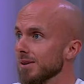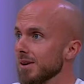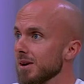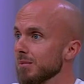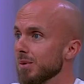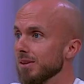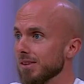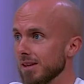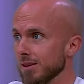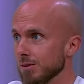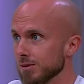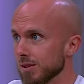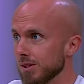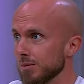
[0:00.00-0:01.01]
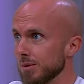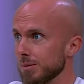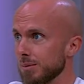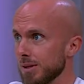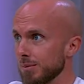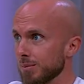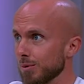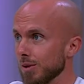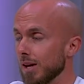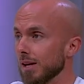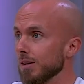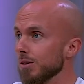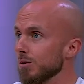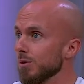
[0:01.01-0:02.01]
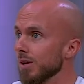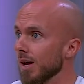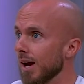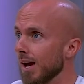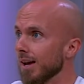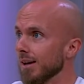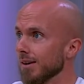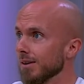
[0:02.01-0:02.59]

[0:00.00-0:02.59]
But then there's going to be people like you and I